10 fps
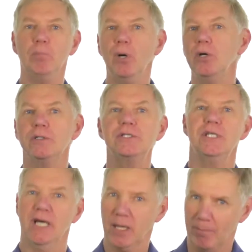
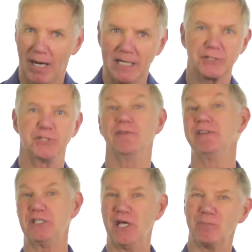Birds are the masters
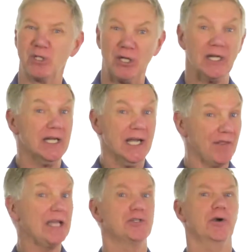of deception.
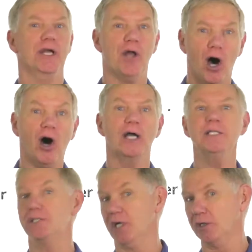They try and
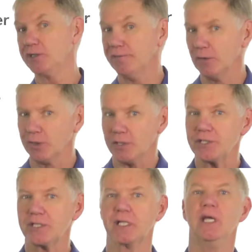hide signs of
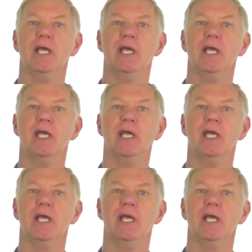illness.